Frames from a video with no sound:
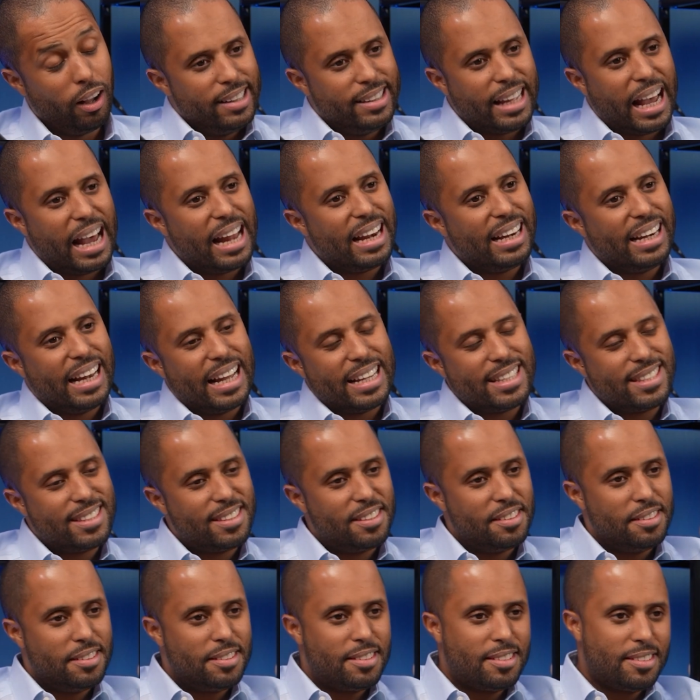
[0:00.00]

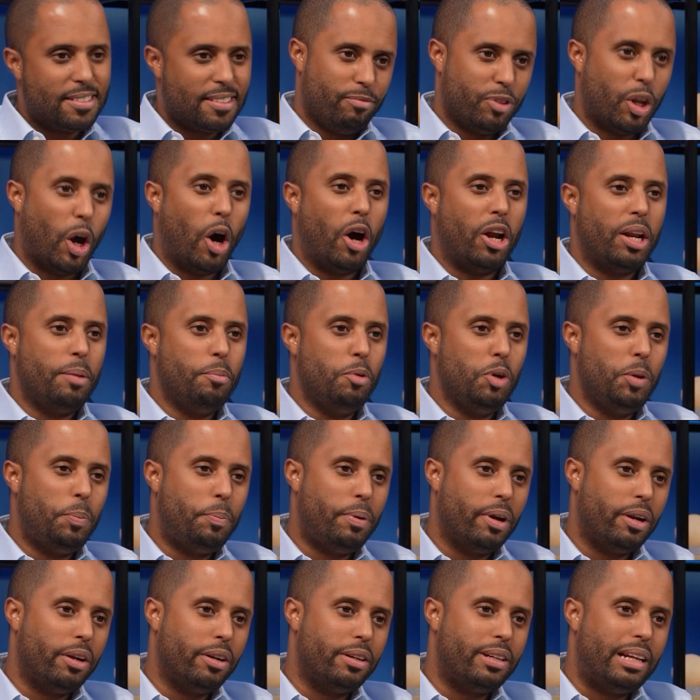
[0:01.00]
the honeymoon
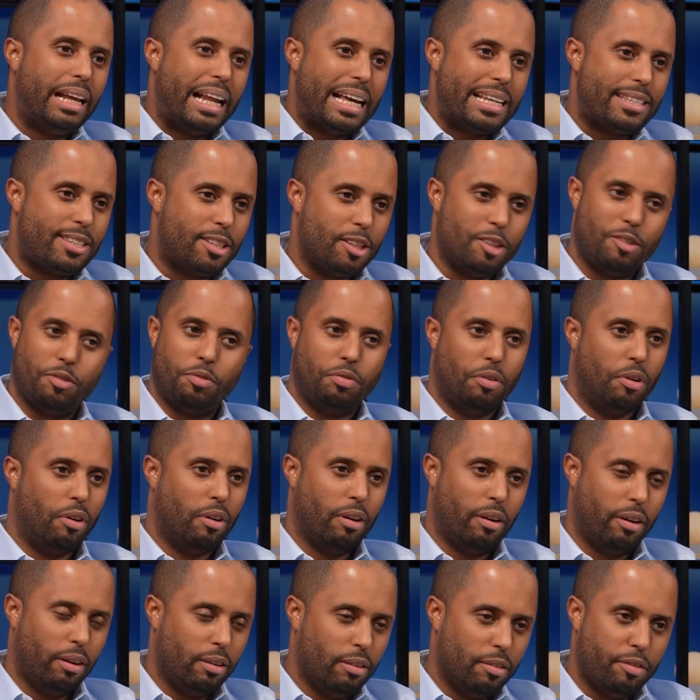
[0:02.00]
period lasted
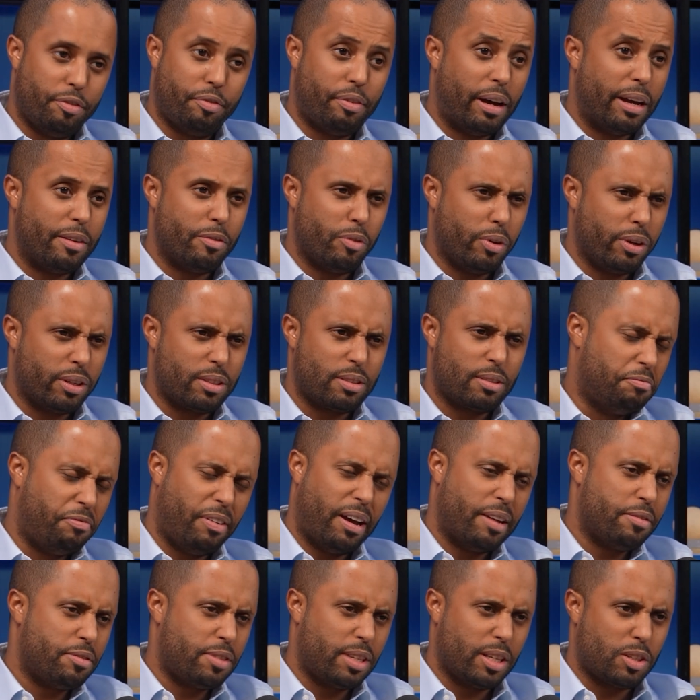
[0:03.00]
for 5 weeks,
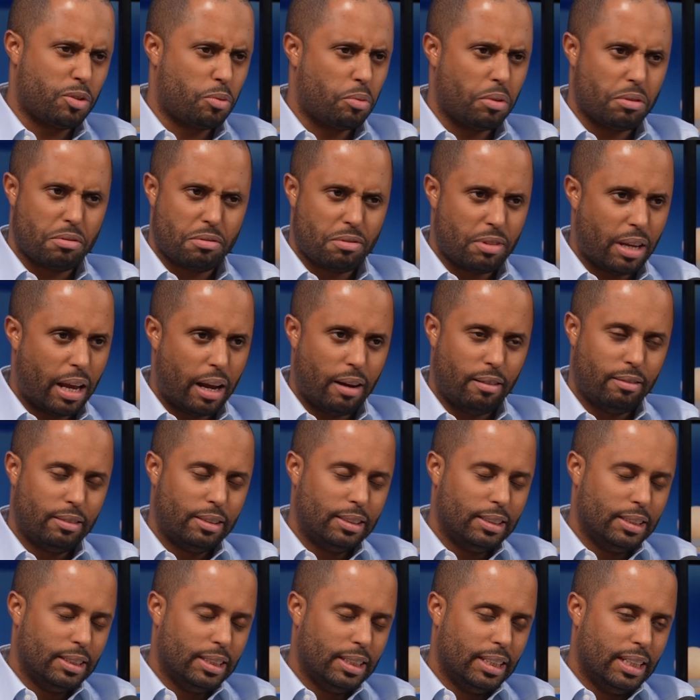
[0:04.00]
6 weeks,
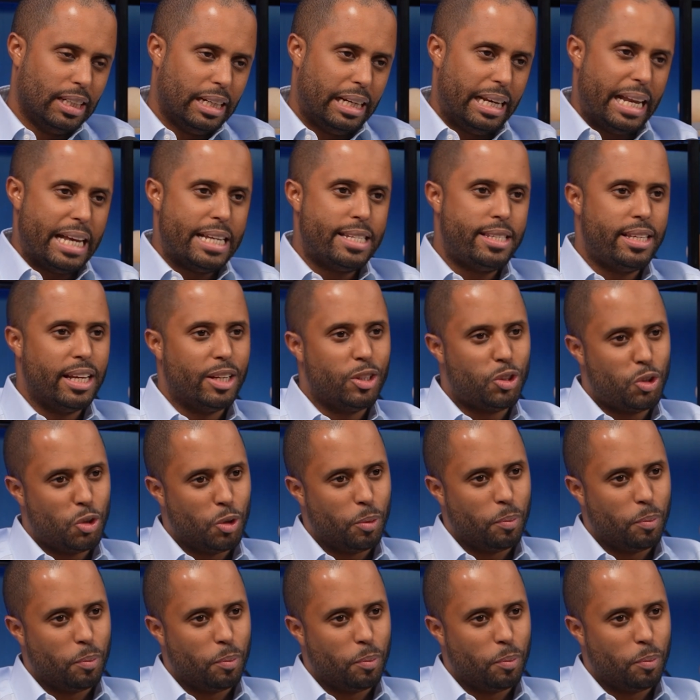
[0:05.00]
less than 2